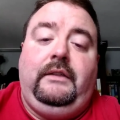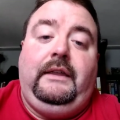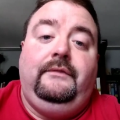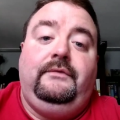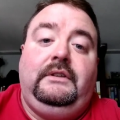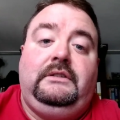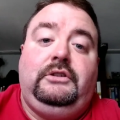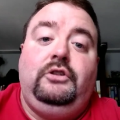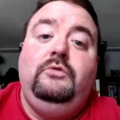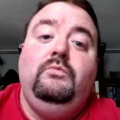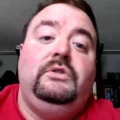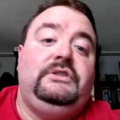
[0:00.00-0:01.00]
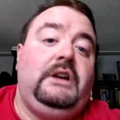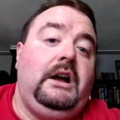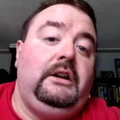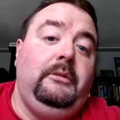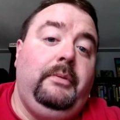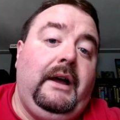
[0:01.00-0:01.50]
If the tomb was
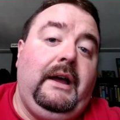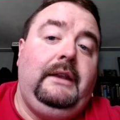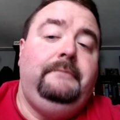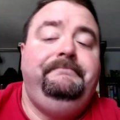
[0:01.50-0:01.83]
occupied,